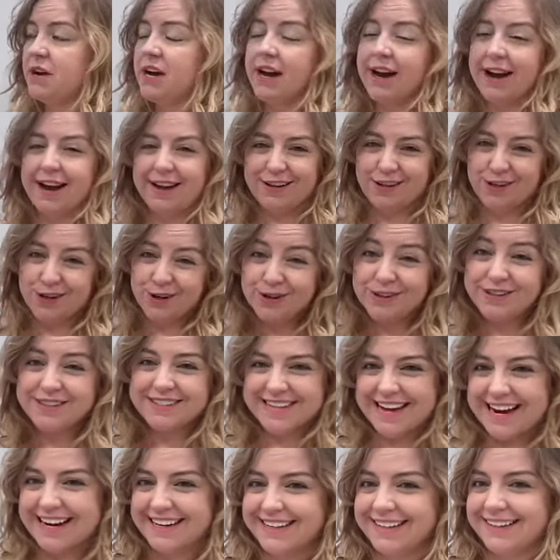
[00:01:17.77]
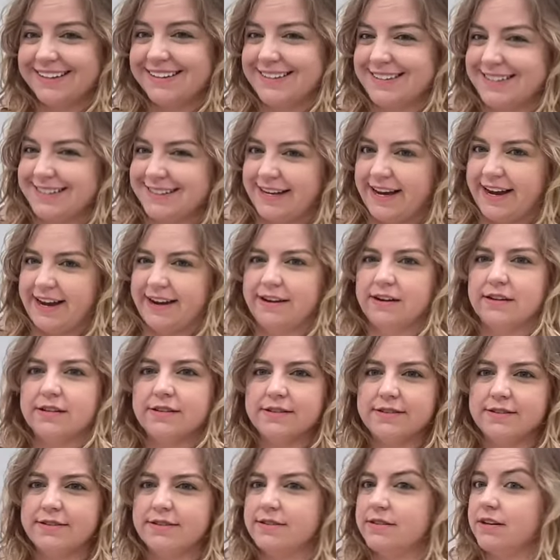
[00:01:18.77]
I could technically say
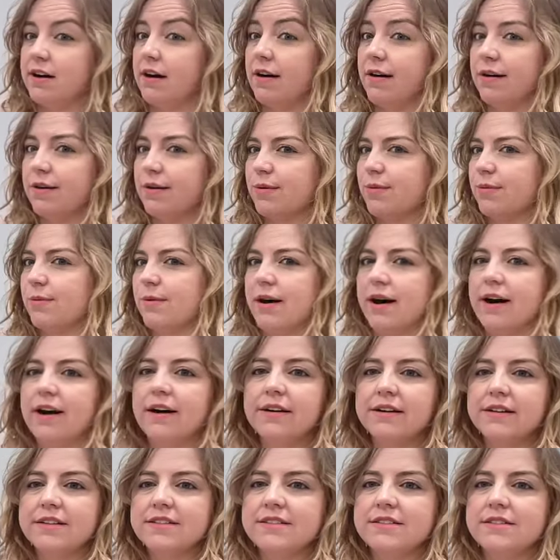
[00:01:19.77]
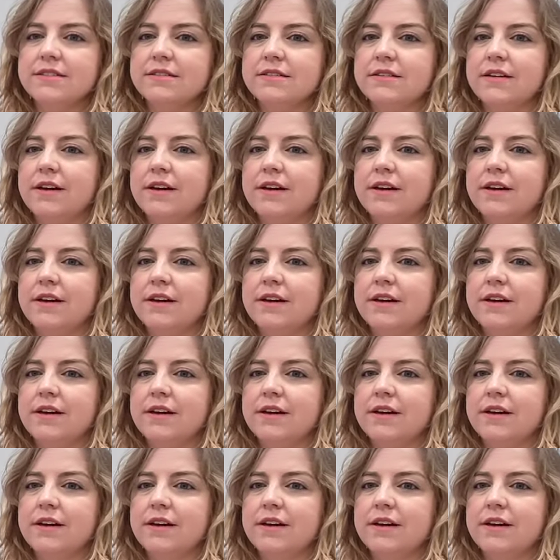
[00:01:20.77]
dog walked,